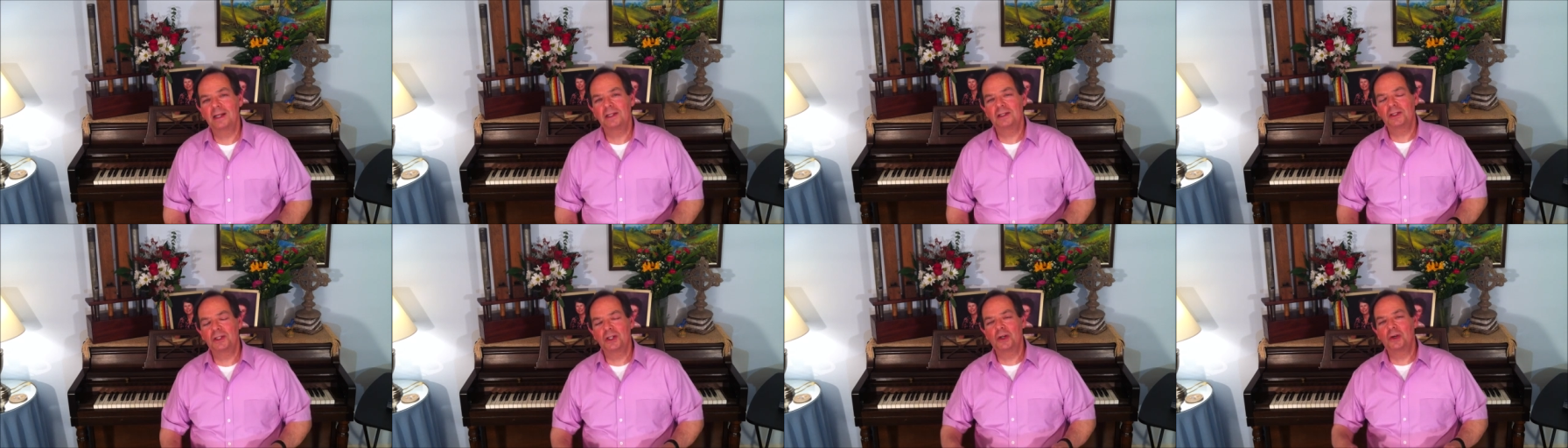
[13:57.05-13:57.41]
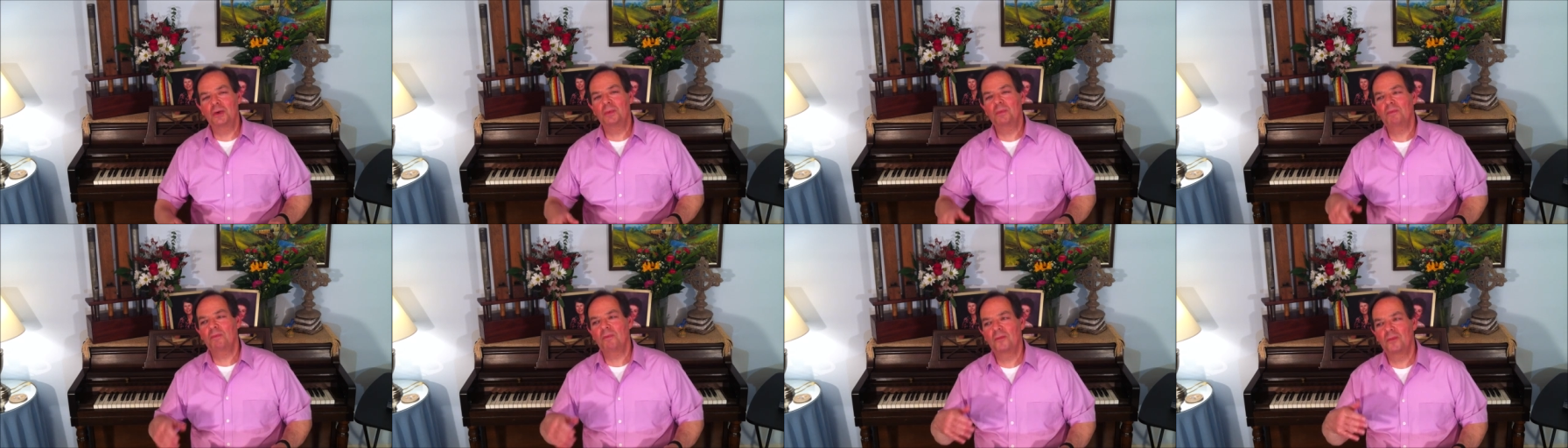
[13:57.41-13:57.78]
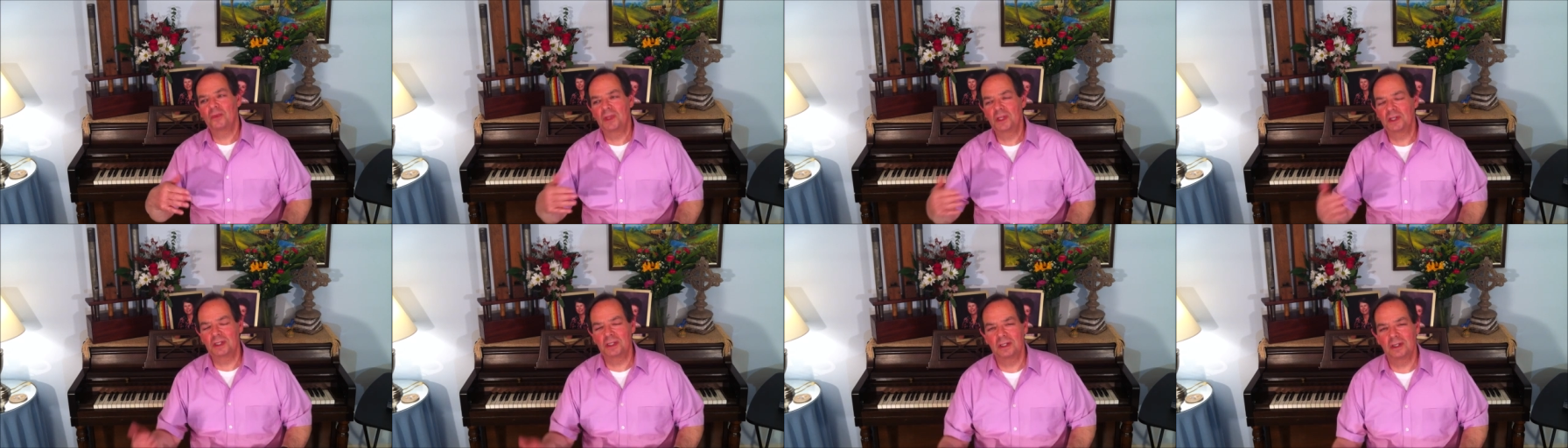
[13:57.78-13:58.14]
And so
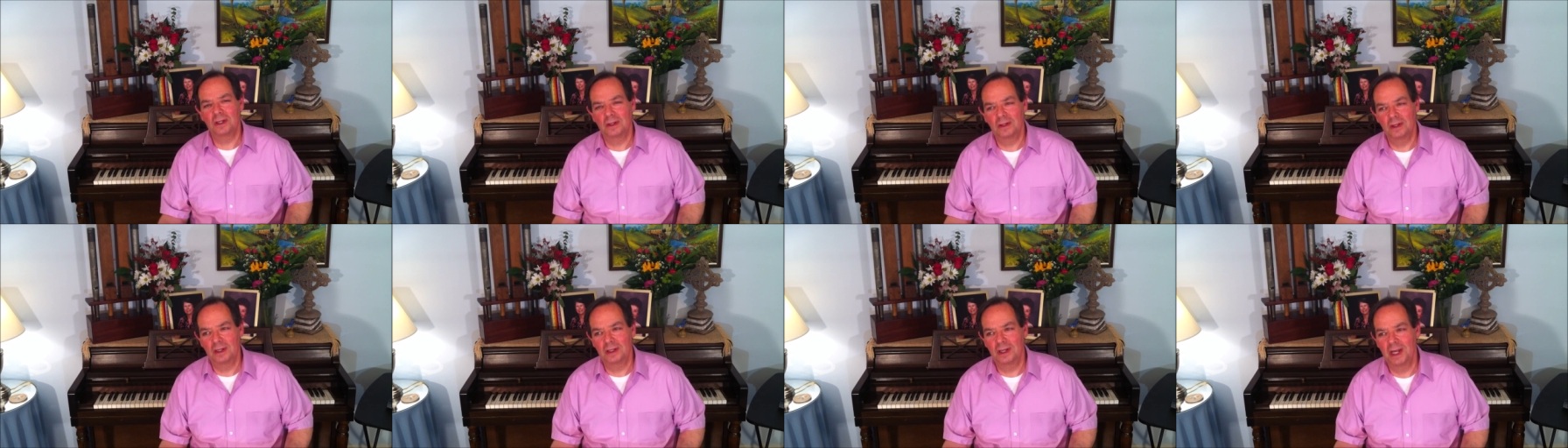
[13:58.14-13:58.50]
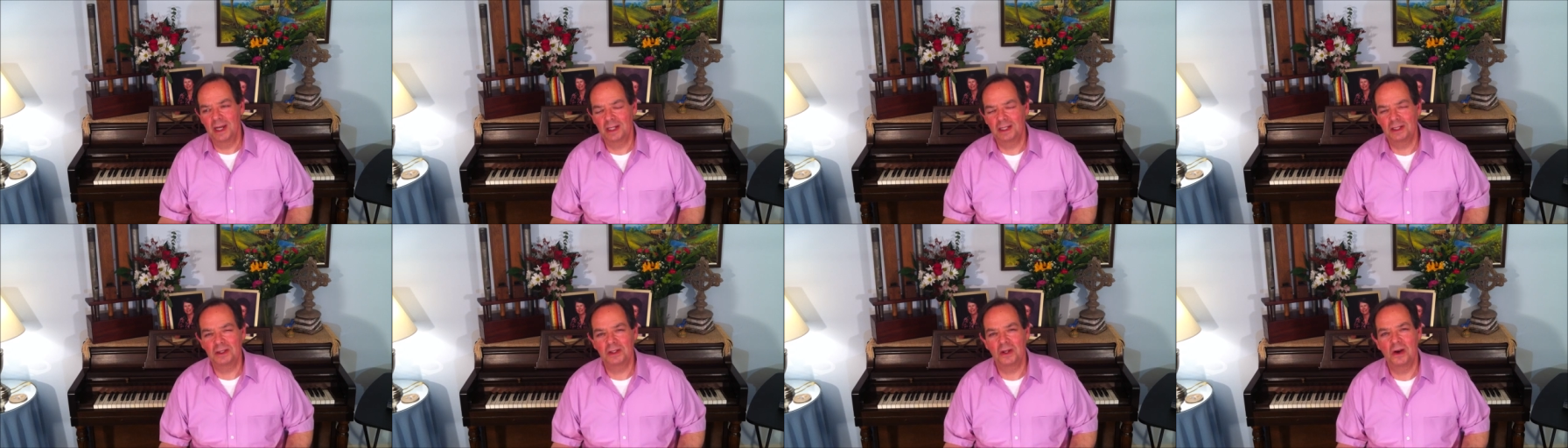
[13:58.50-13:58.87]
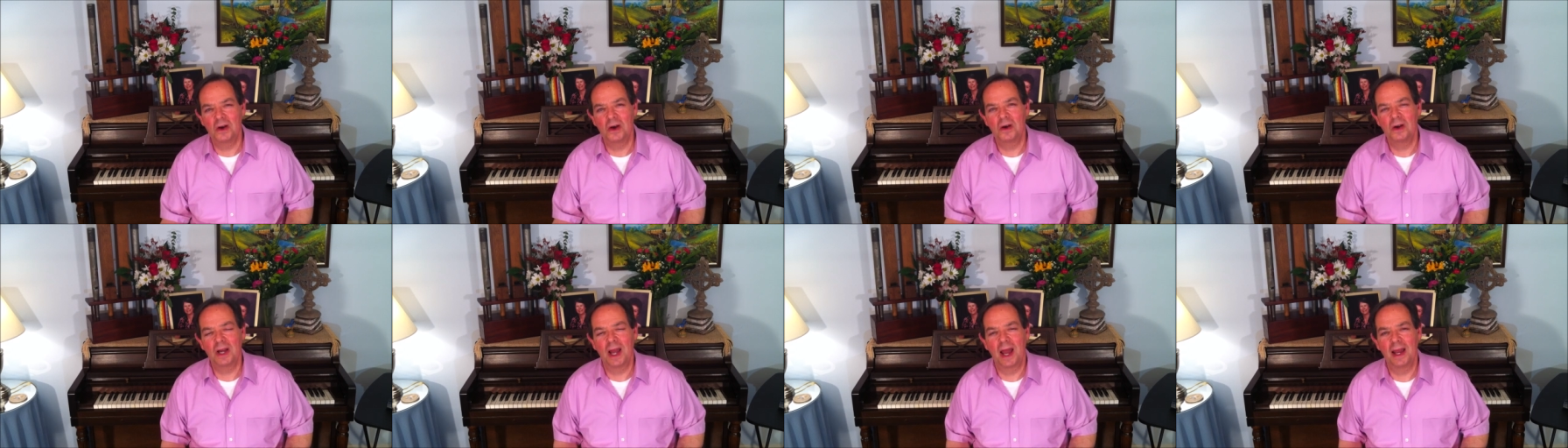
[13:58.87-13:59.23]
for this next
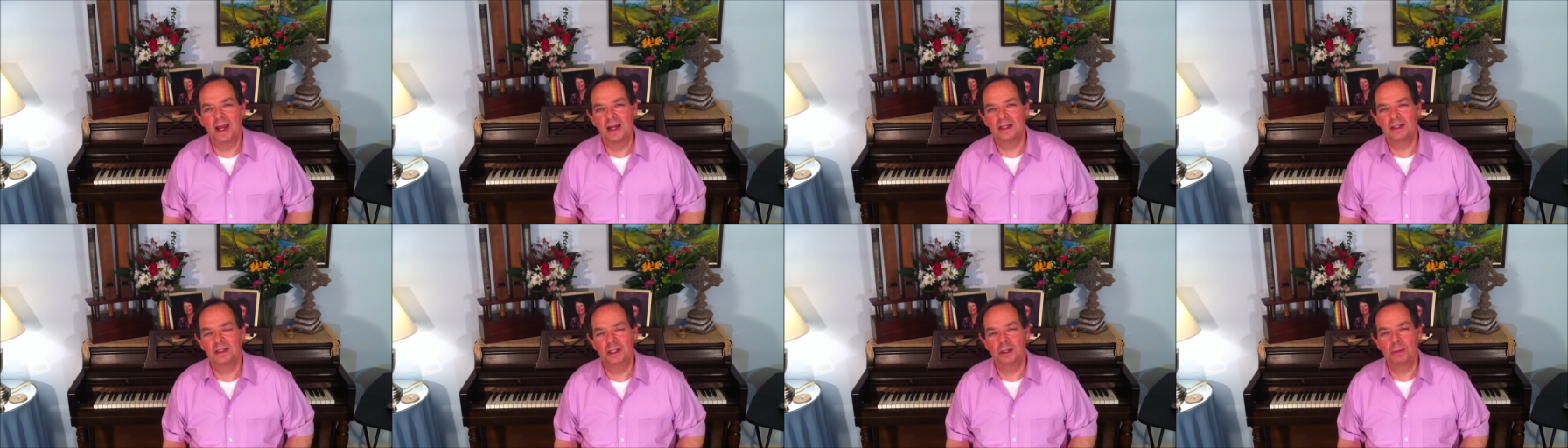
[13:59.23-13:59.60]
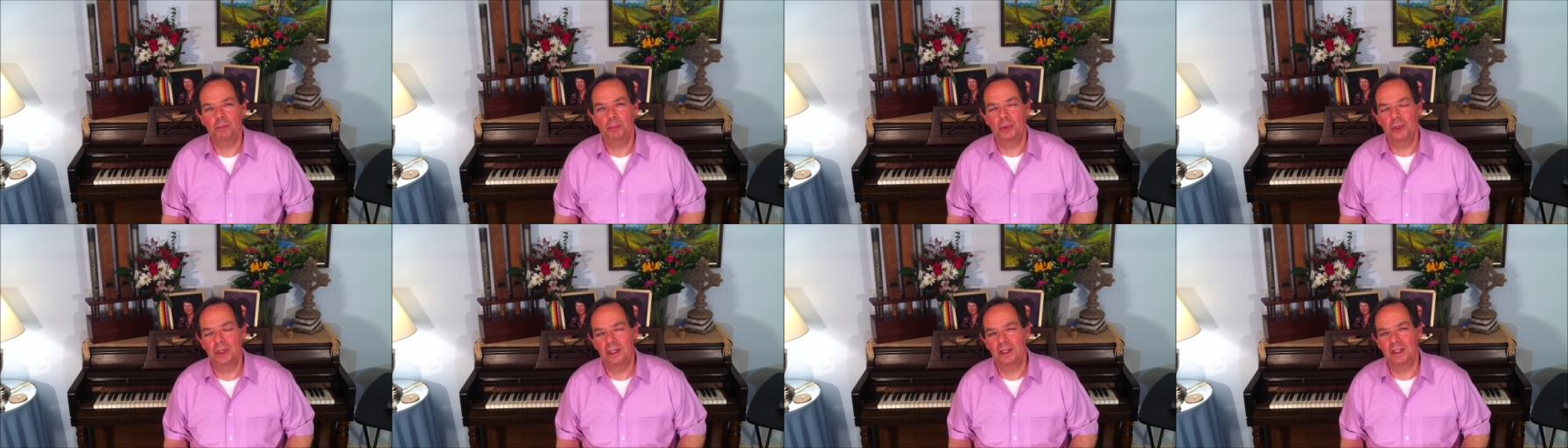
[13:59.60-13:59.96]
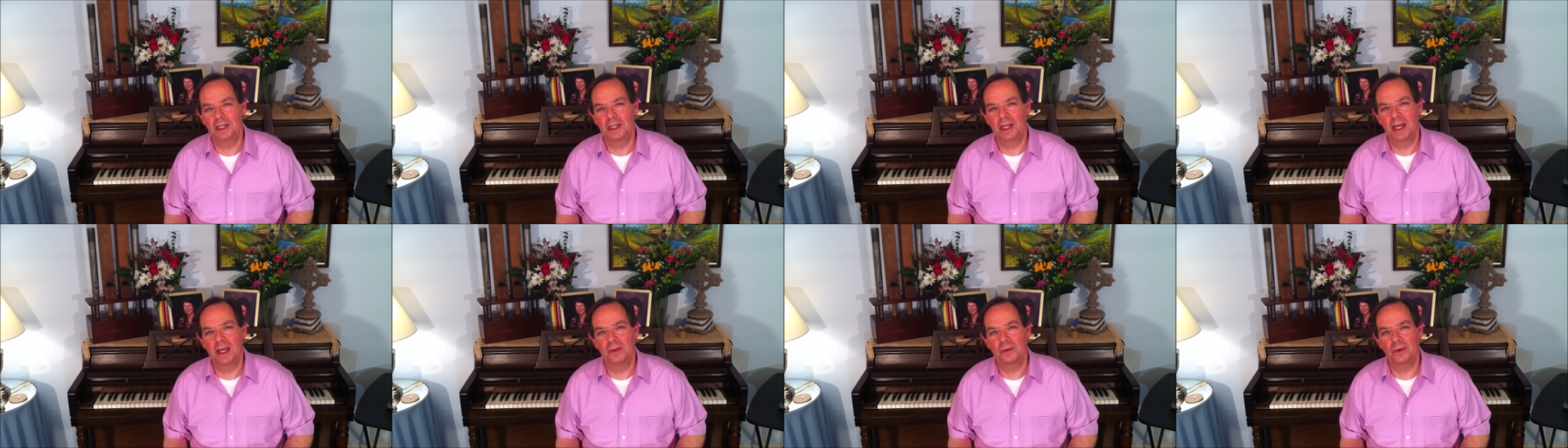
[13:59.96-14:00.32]
song, I actually put
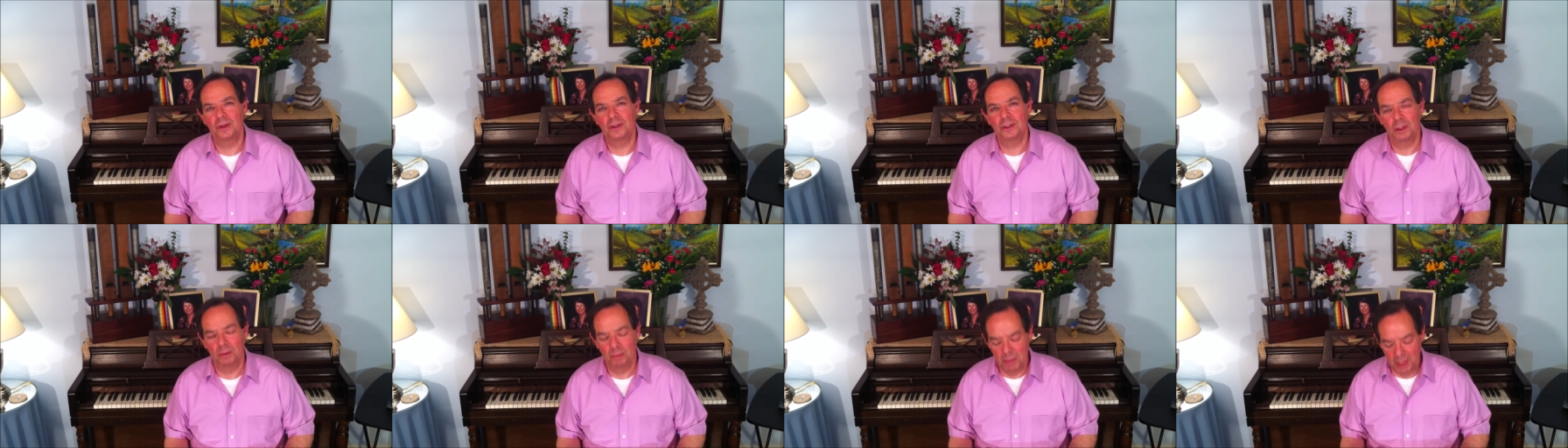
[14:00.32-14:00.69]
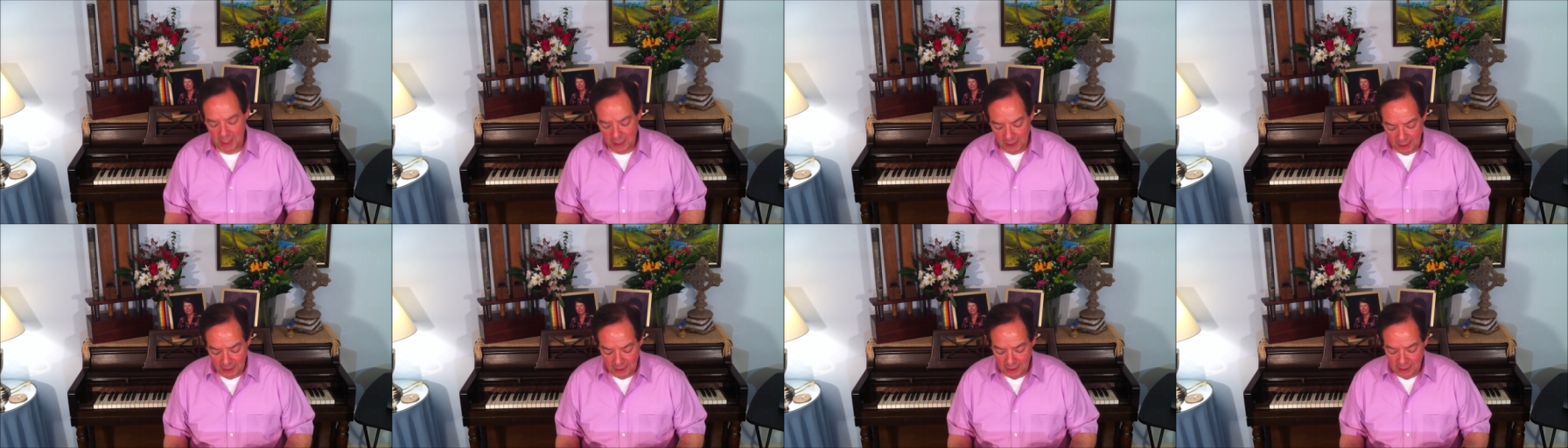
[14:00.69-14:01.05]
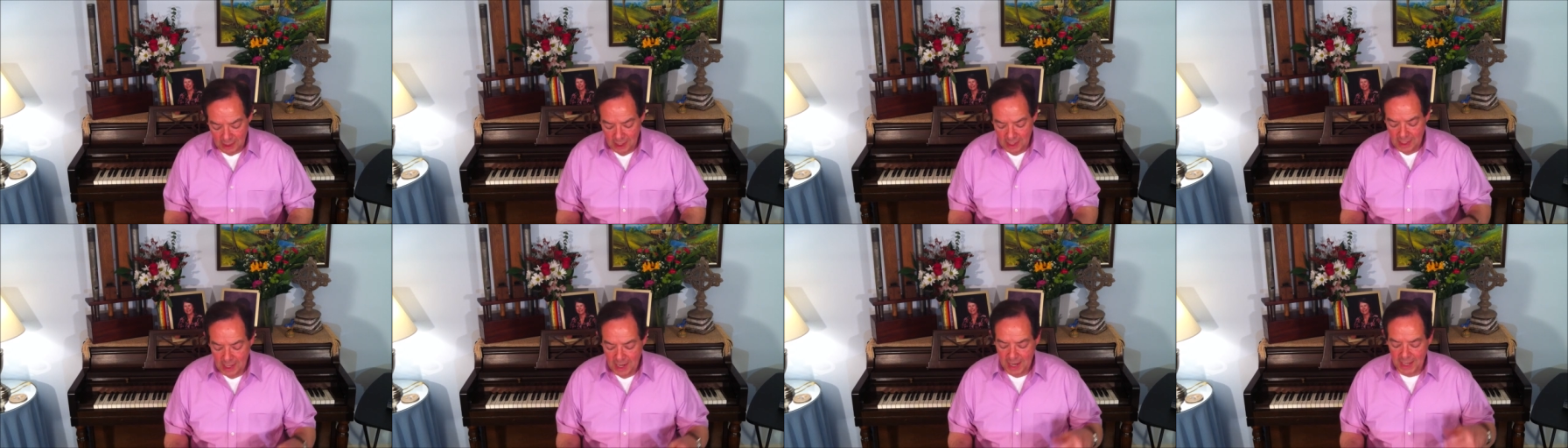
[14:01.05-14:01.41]
it together as a
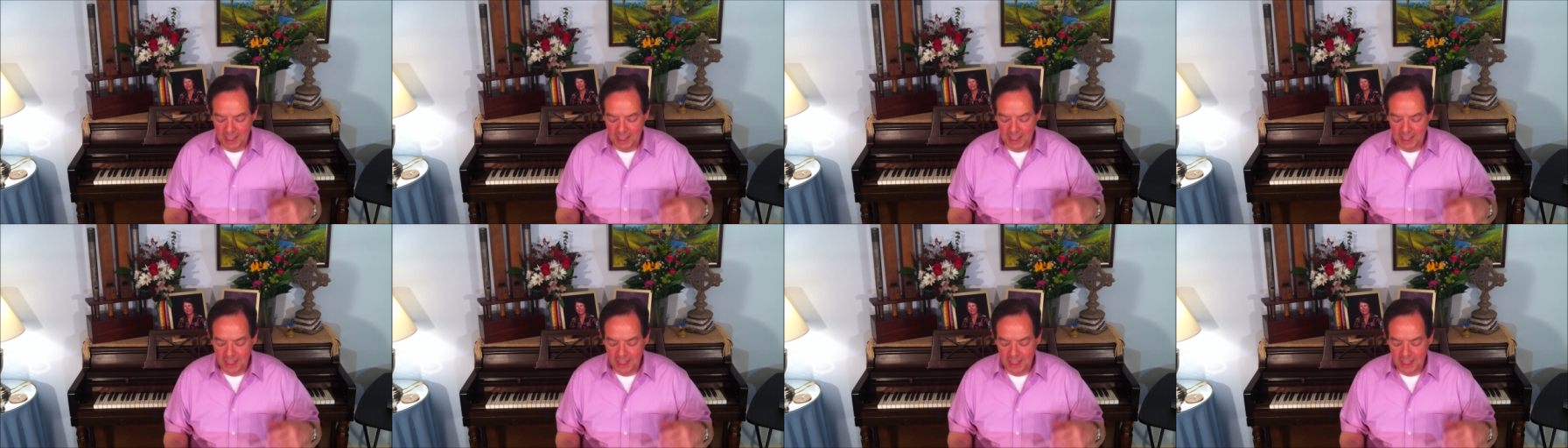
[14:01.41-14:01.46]
medley.